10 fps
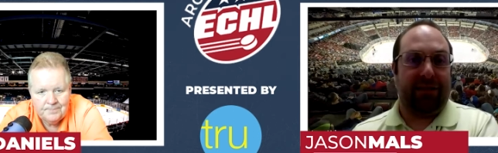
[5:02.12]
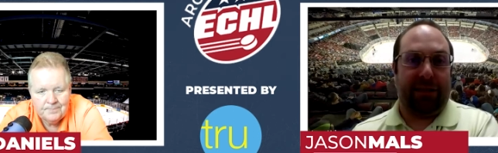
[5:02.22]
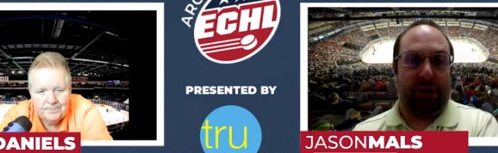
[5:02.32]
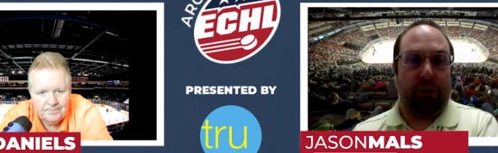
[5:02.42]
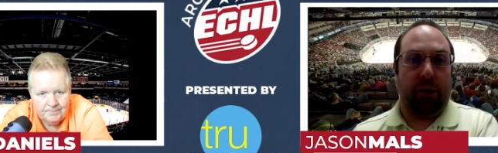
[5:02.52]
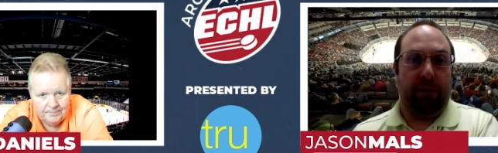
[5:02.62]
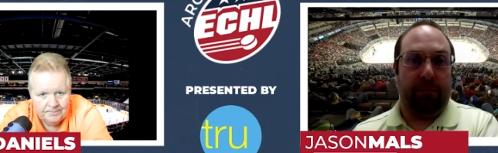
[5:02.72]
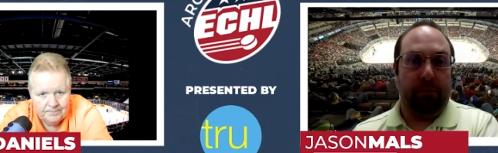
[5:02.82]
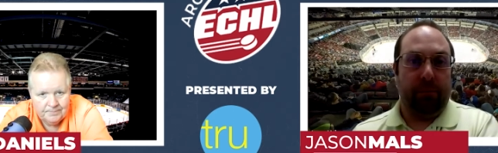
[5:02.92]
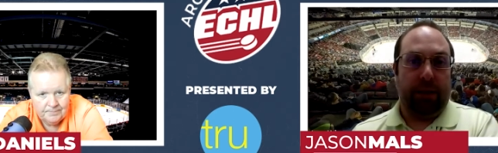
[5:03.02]
Speaker 1: Stewart
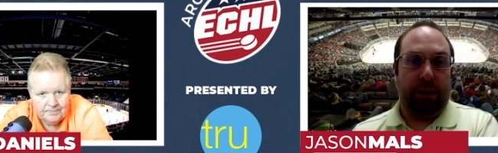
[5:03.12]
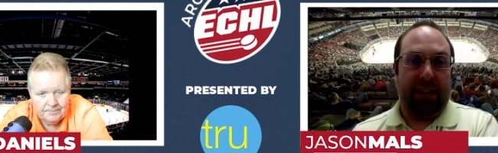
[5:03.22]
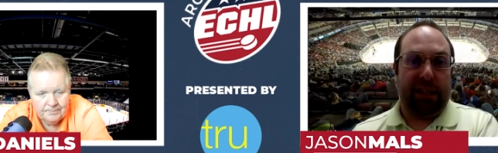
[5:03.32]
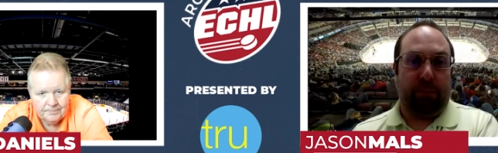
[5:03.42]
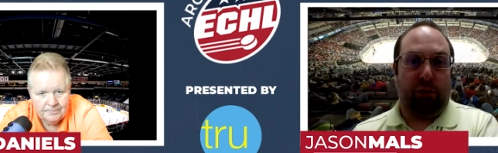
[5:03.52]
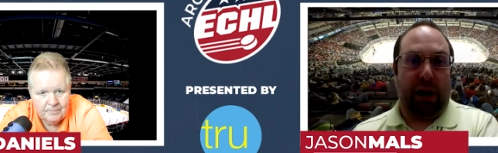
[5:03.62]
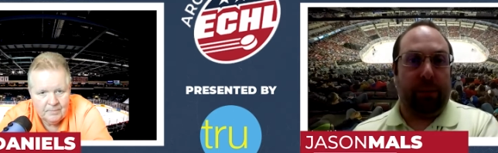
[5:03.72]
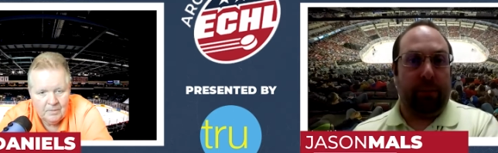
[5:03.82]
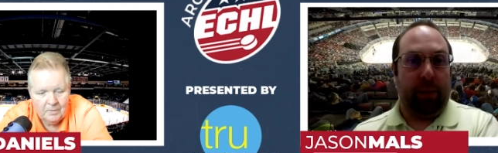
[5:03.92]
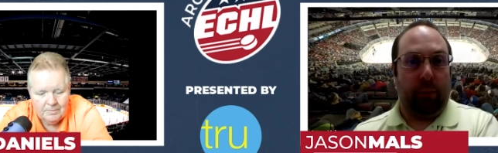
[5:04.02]
has
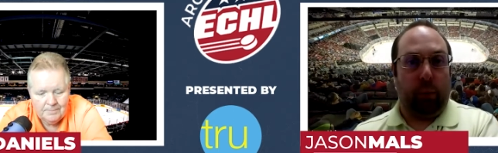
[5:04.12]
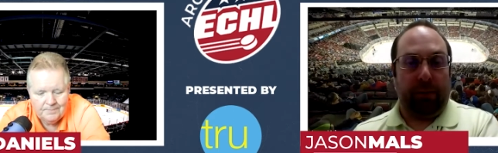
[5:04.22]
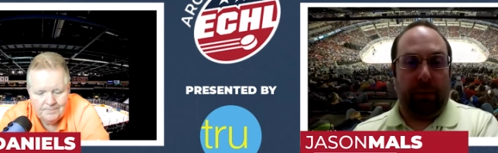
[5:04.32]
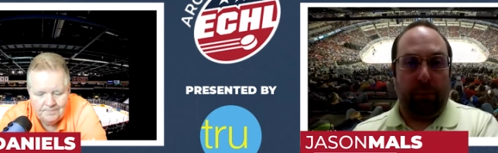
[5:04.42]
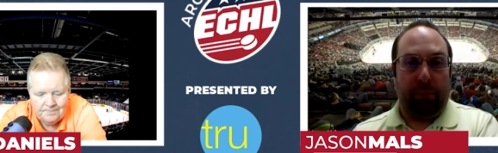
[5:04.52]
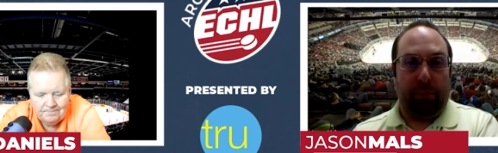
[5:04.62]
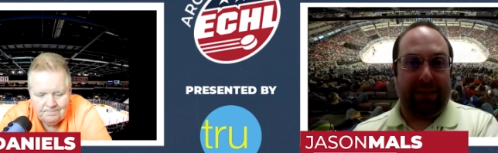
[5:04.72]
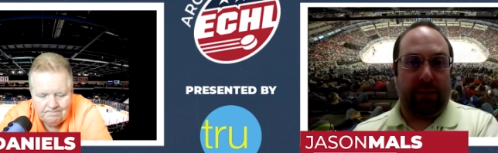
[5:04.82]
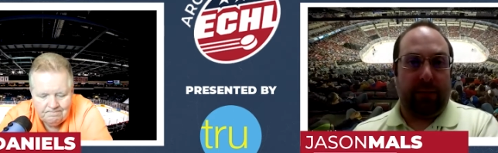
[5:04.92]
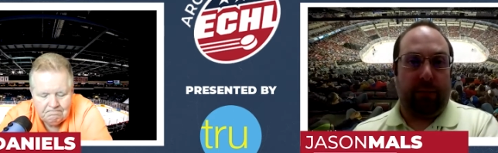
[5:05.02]
probably been one of our
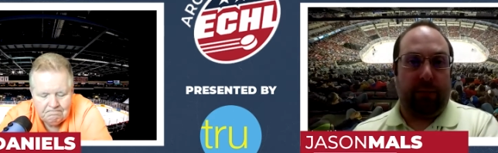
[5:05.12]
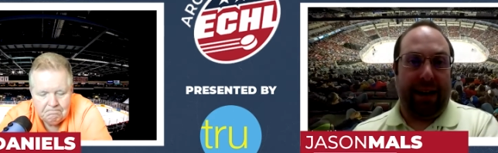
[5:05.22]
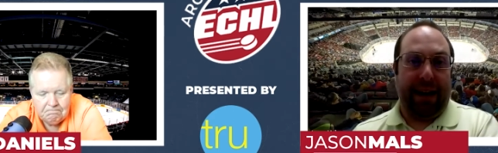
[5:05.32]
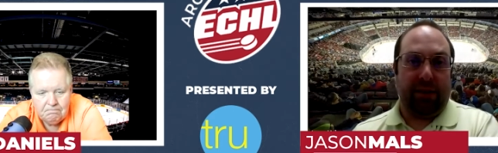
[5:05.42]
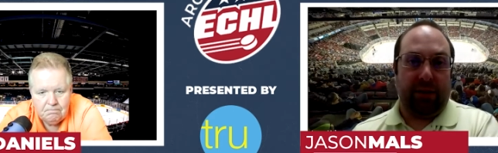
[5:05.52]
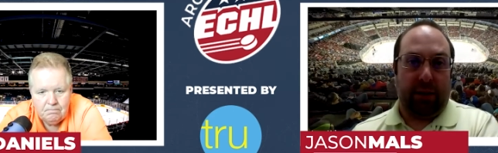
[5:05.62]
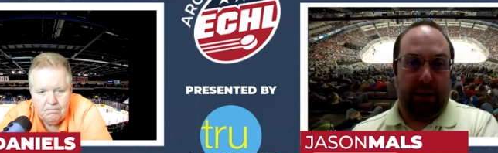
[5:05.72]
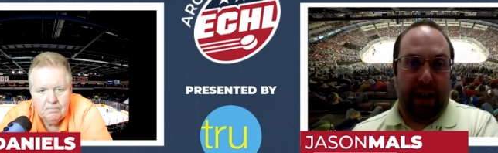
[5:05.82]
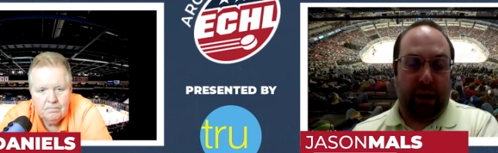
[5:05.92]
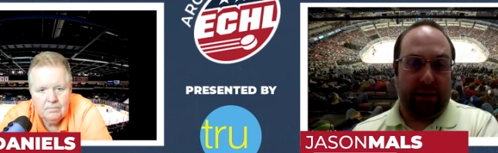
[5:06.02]
best free agent
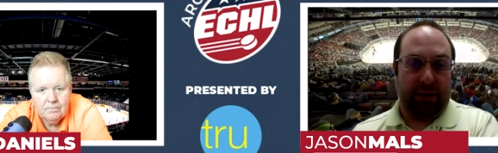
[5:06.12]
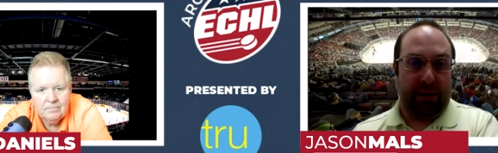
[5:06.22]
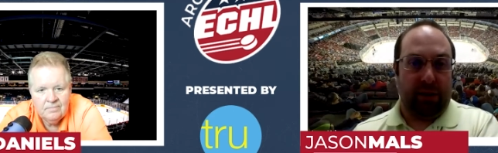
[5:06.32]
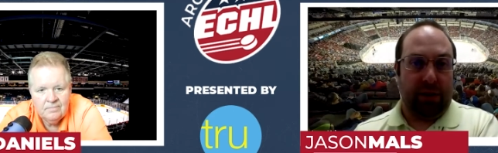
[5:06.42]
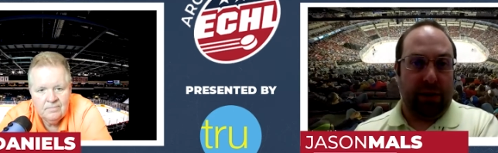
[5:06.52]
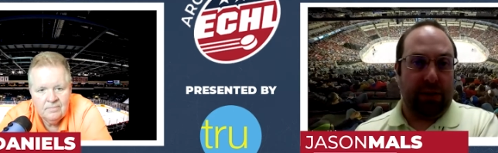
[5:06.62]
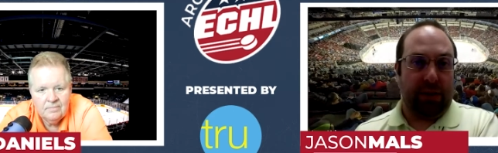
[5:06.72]
acquisitions.